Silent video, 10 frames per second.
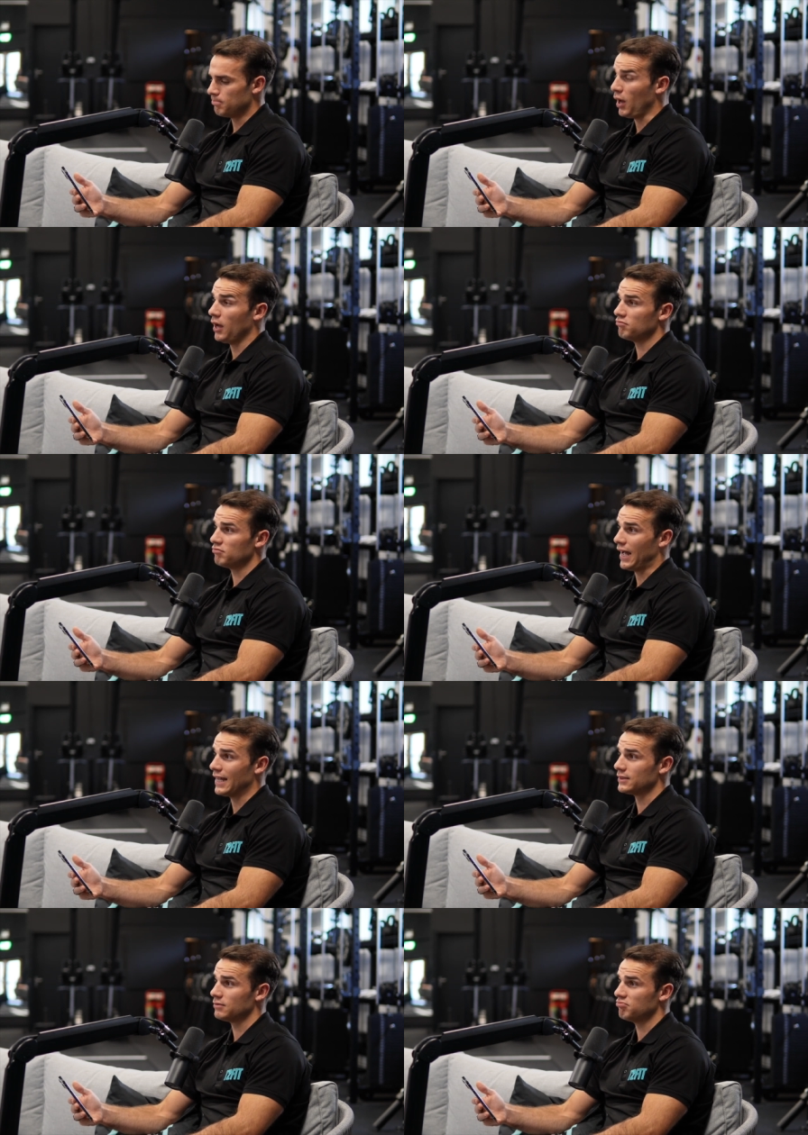but
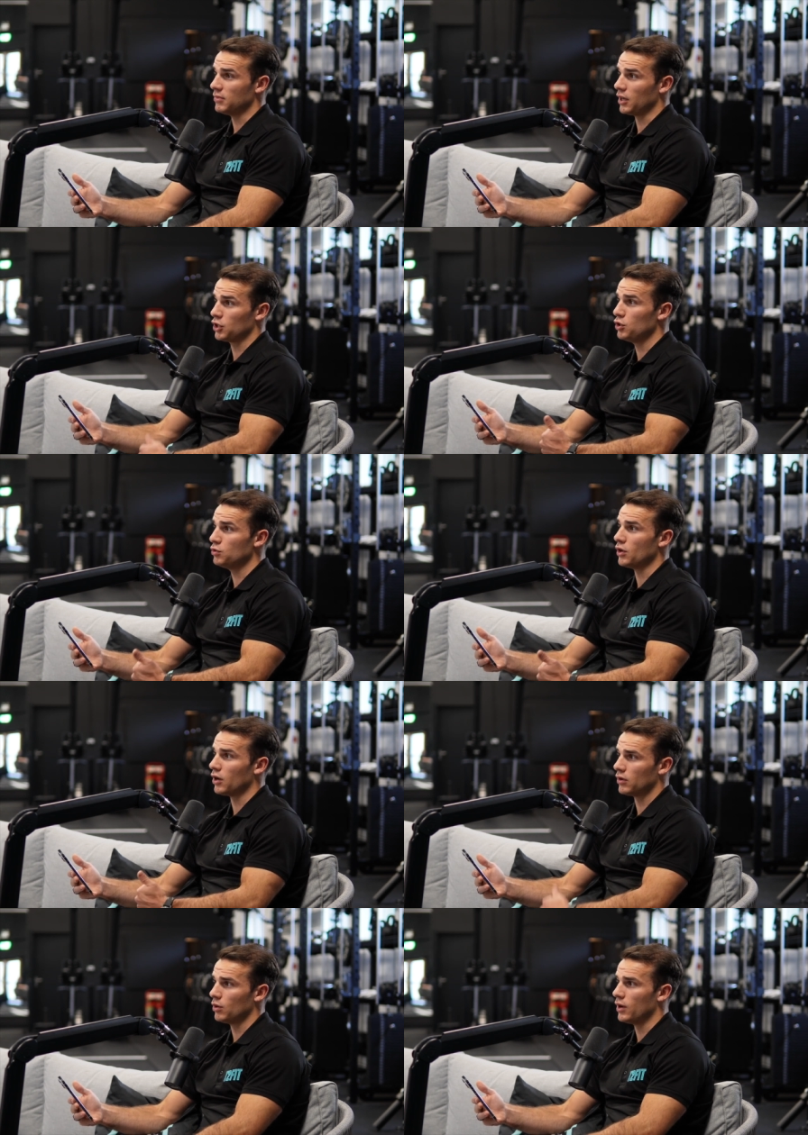has a huge
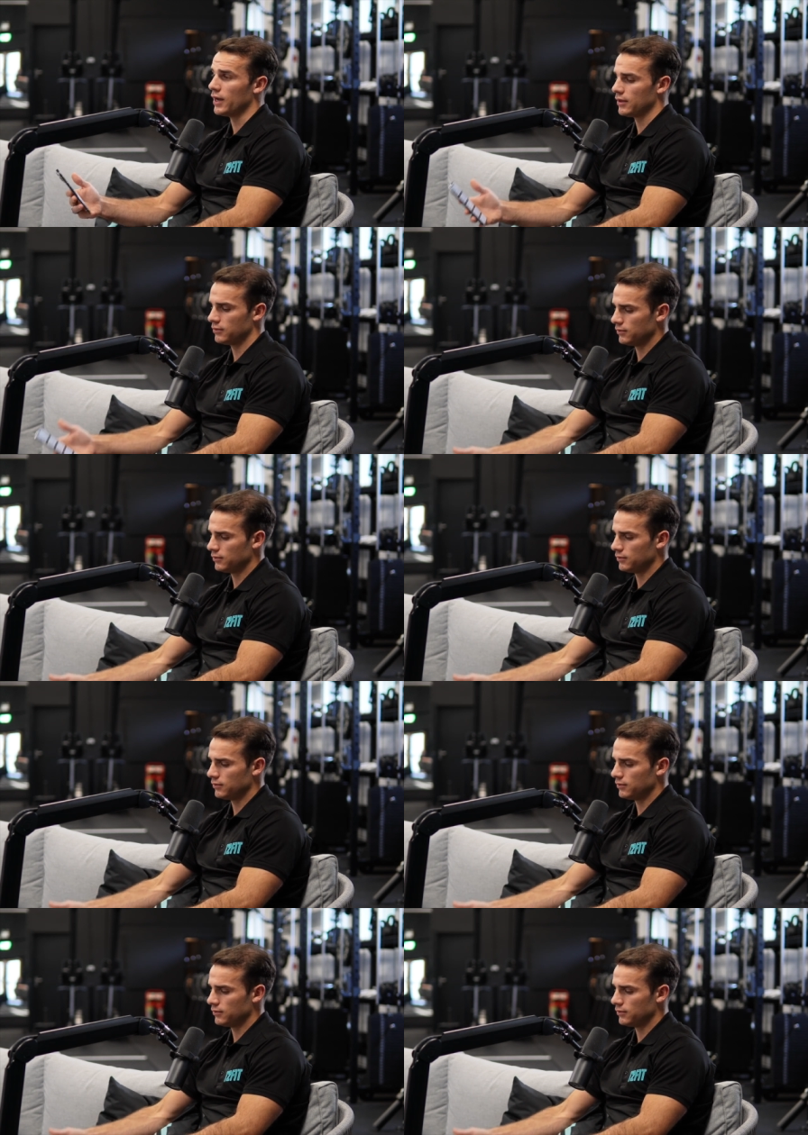ROI?